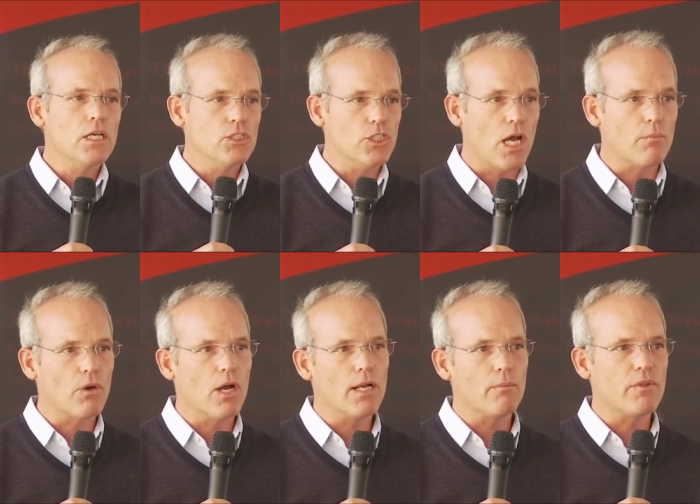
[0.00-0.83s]
John
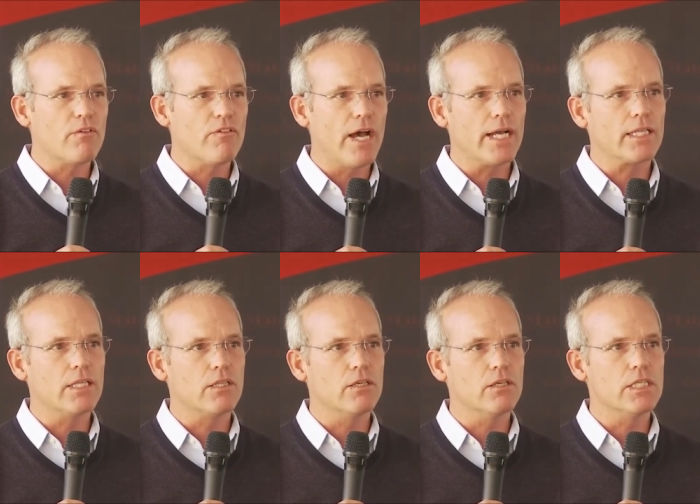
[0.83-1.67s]
brought up the fact
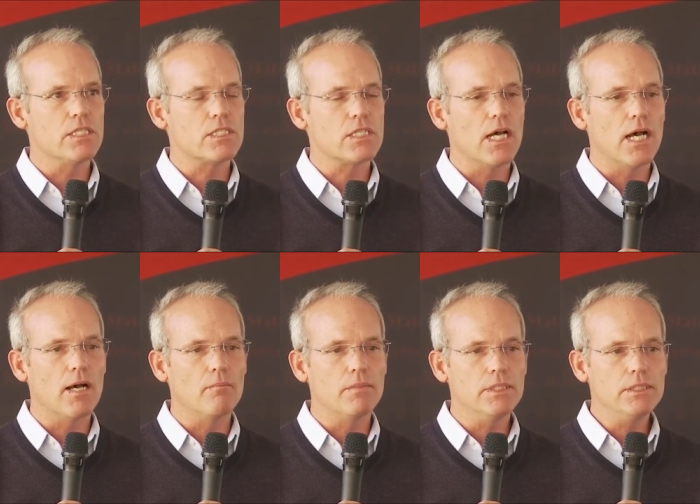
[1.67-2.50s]
that there is um,